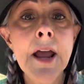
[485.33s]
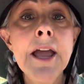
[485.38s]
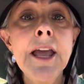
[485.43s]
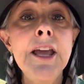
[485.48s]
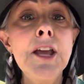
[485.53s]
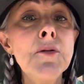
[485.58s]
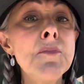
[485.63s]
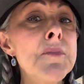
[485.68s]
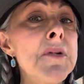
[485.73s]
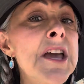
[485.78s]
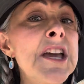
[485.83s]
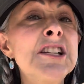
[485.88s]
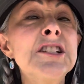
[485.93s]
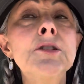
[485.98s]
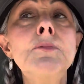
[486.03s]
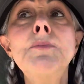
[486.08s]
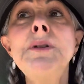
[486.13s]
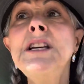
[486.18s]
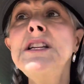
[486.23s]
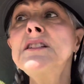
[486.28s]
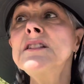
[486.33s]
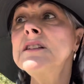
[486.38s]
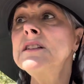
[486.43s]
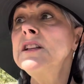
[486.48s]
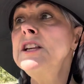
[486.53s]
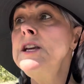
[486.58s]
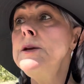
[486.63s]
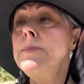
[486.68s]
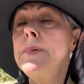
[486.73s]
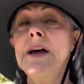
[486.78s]
It makes me
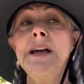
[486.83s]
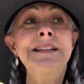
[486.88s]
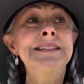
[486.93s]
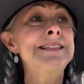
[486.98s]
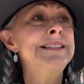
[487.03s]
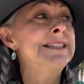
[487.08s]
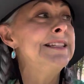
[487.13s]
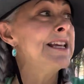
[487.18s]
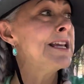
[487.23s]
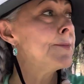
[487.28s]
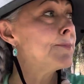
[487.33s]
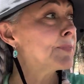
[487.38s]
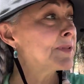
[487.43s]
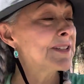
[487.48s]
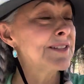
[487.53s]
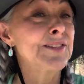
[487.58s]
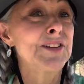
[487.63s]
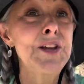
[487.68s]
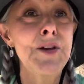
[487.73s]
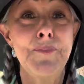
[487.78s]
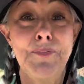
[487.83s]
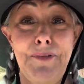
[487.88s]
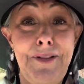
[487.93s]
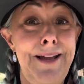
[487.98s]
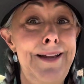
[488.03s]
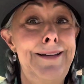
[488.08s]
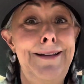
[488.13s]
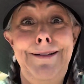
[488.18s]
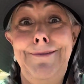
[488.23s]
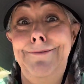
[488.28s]
sleep a deep sleep
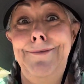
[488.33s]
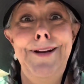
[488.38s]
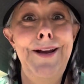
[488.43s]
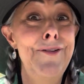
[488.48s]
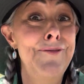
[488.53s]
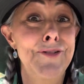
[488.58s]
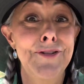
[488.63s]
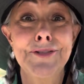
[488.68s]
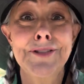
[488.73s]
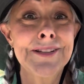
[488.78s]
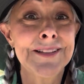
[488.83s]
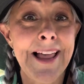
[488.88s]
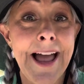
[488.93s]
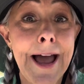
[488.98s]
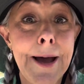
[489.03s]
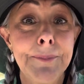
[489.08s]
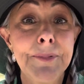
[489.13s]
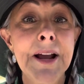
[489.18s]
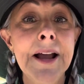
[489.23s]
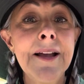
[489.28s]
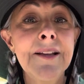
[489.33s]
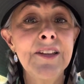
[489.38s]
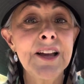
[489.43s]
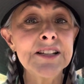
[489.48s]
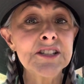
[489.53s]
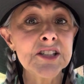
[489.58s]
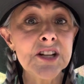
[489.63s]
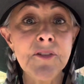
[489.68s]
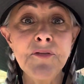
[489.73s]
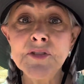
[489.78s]
like I've never slept. That
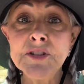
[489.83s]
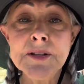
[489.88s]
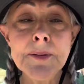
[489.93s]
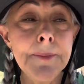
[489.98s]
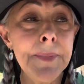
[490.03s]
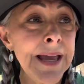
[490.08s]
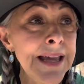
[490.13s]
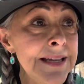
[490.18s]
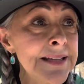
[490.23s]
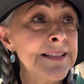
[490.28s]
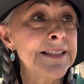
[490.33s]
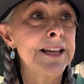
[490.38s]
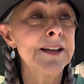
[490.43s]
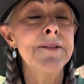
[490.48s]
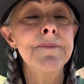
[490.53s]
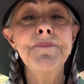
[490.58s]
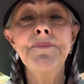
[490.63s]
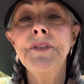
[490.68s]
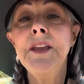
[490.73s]
stuff is amazing.